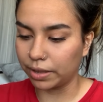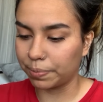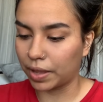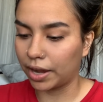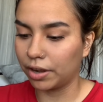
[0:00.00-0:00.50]

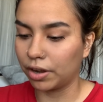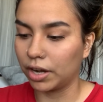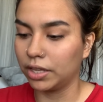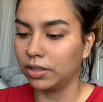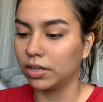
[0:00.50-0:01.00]
lip liner
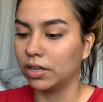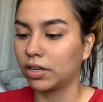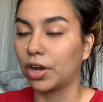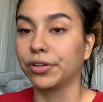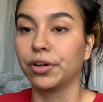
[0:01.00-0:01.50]
in the
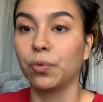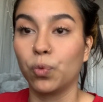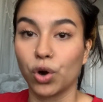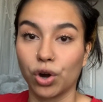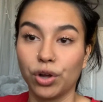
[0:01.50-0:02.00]
color
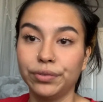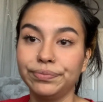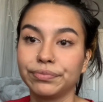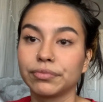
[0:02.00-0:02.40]
Whirl.